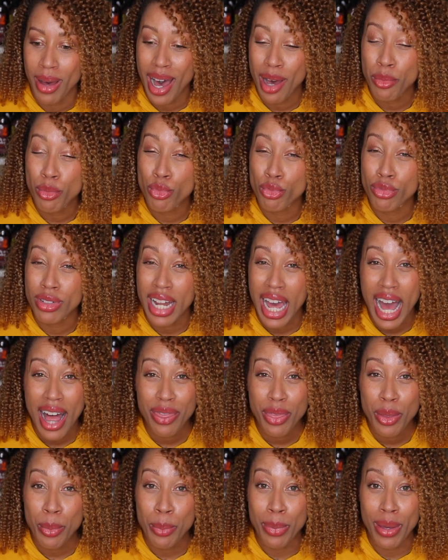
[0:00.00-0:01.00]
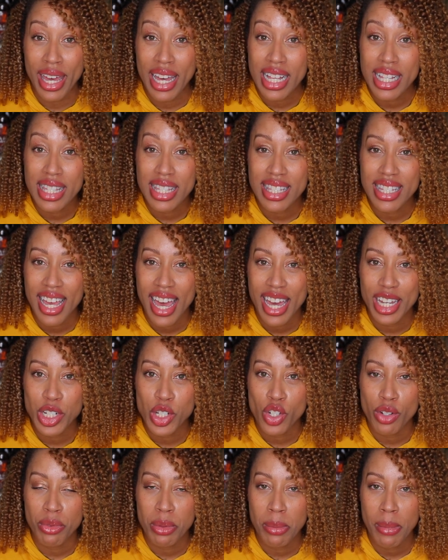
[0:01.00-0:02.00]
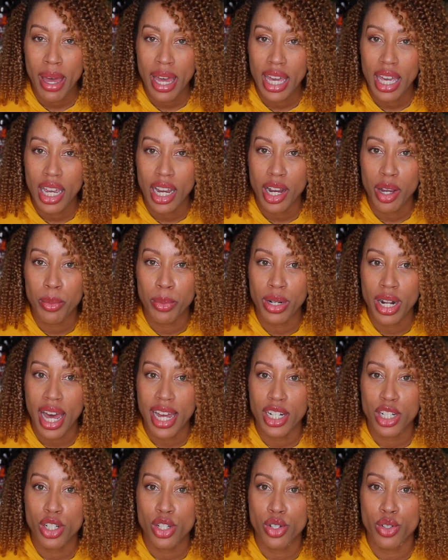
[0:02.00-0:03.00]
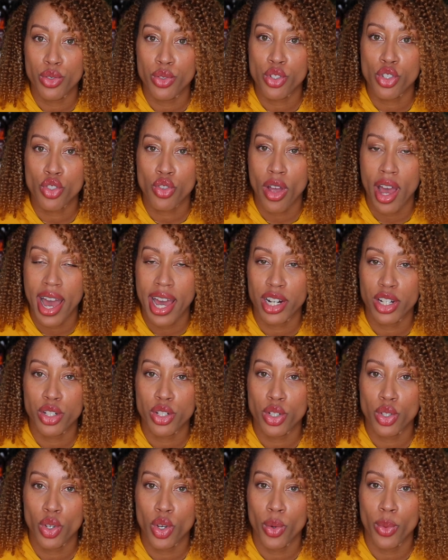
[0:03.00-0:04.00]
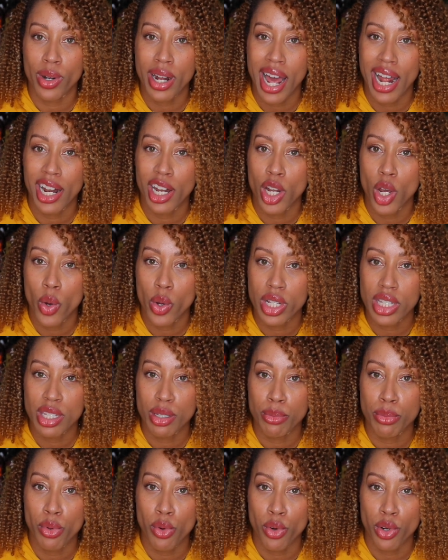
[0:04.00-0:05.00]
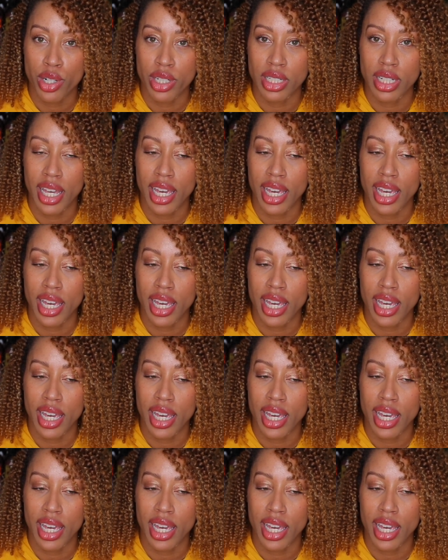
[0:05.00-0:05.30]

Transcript: I'm not the best at trimming my hair, but I do try to do it when I know it's important.